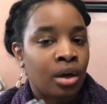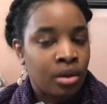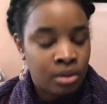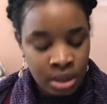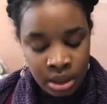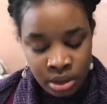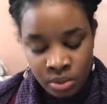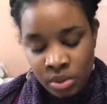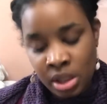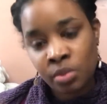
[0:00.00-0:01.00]
knitting
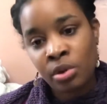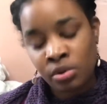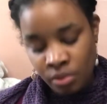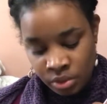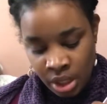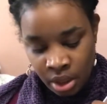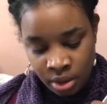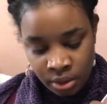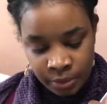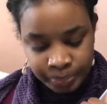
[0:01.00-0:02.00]
needles as well as crochet
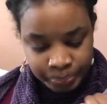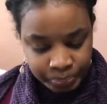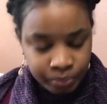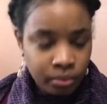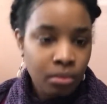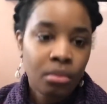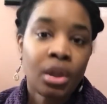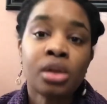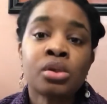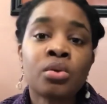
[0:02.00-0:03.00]
hooks.
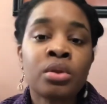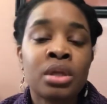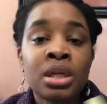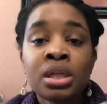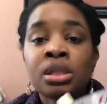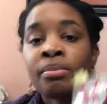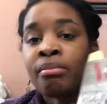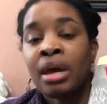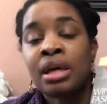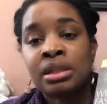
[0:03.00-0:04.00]
So this
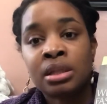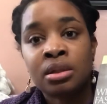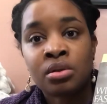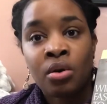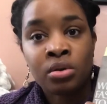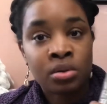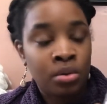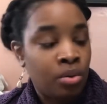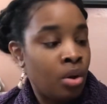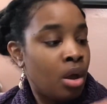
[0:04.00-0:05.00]
magazine is
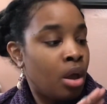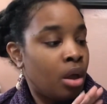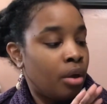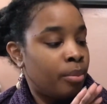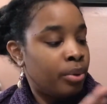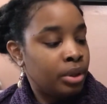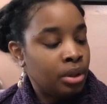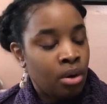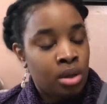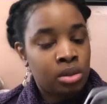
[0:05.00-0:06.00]
also pretty
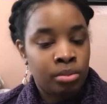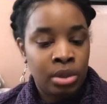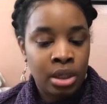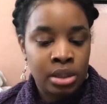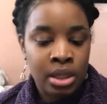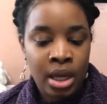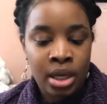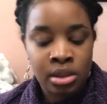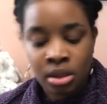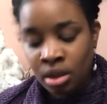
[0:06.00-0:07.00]
awesome because it
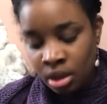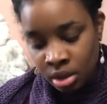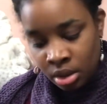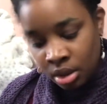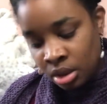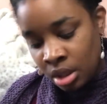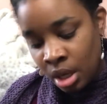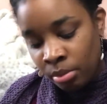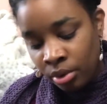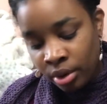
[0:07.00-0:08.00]
has a
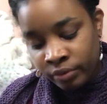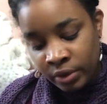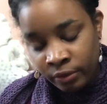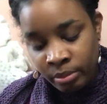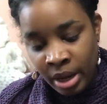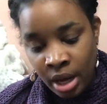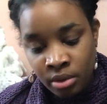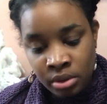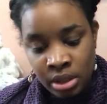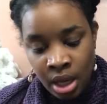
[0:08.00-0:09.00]
number of different
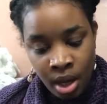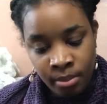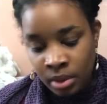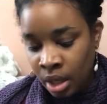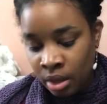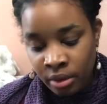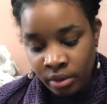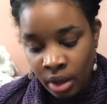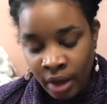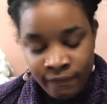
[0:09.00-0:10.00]
patterns that
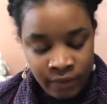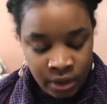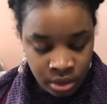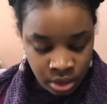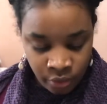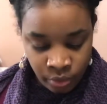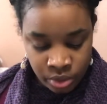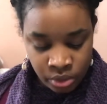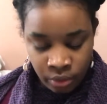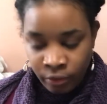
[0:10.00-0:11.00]
I fell in love with.
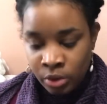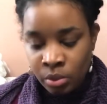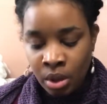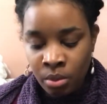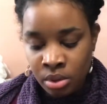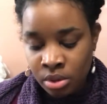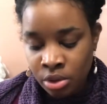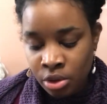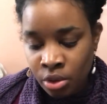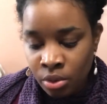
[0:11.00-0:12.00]
So the first one I wanted to
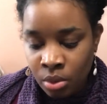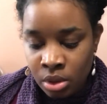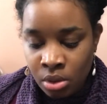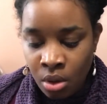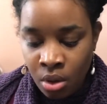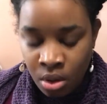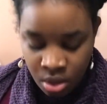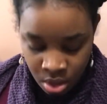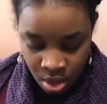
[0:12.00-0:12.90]
show you is called